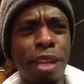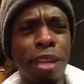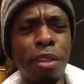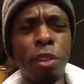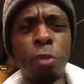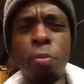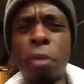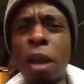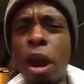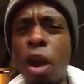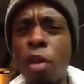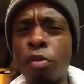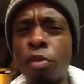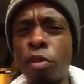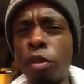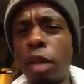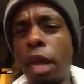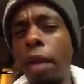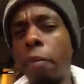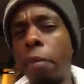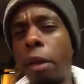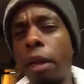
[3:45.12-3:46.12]
It's powerful.
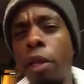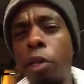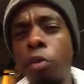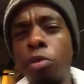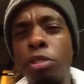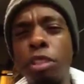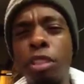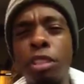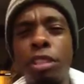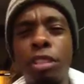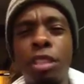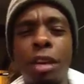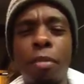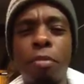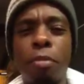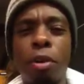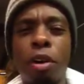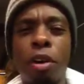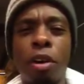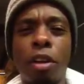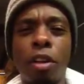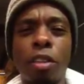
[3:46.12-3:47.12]
Like my co-teacher, they
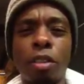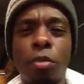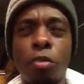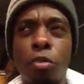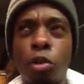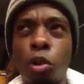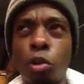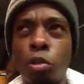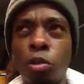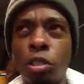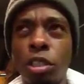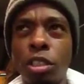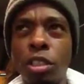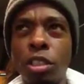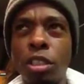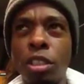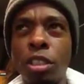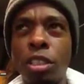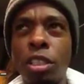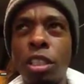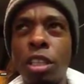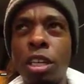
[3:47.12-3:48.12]
bought her some
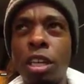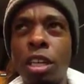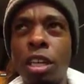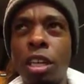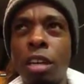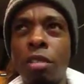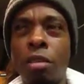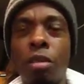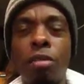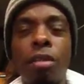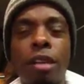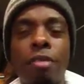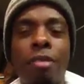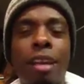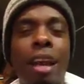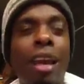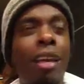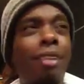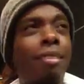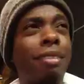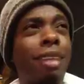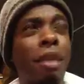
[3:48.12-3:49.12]
roses.
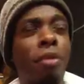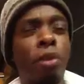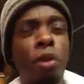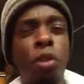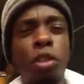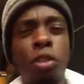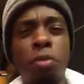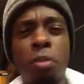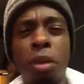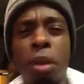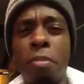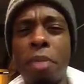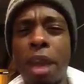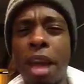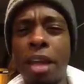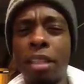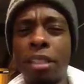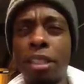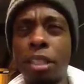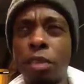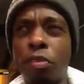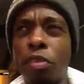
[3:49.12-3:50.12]
Not roses, but a
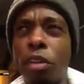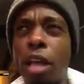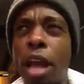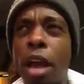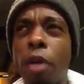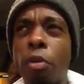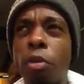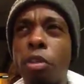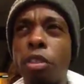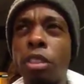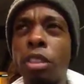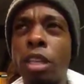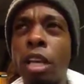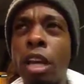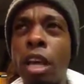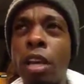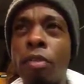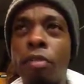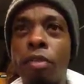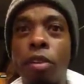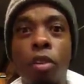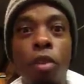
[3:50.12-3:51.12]
basket of flowers
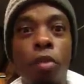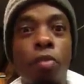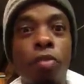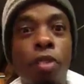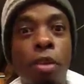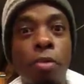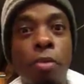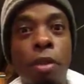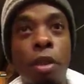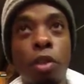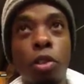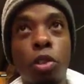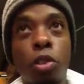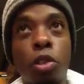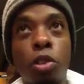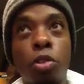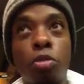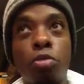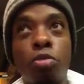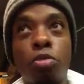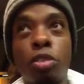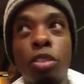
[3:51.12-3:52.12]
for the female
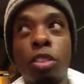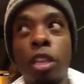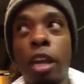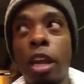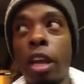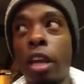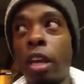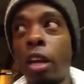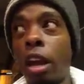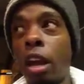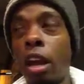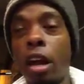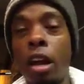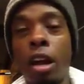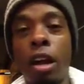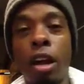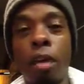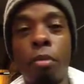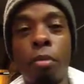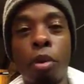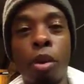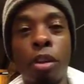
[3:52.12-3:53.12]
students. They
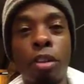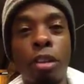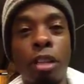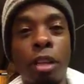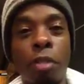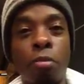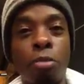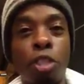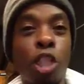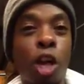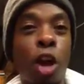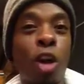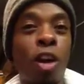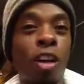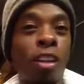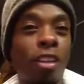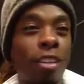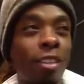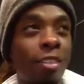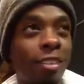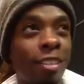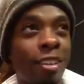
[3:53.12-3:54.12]
brought them
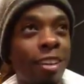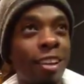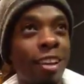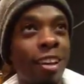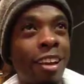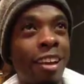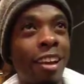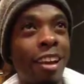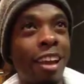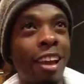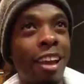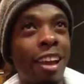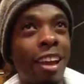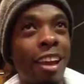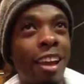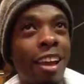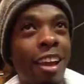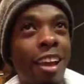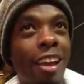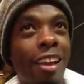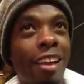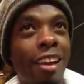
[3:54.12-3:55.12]
chocolate
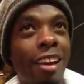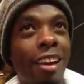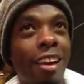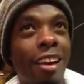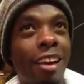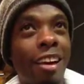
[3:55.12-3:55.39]
and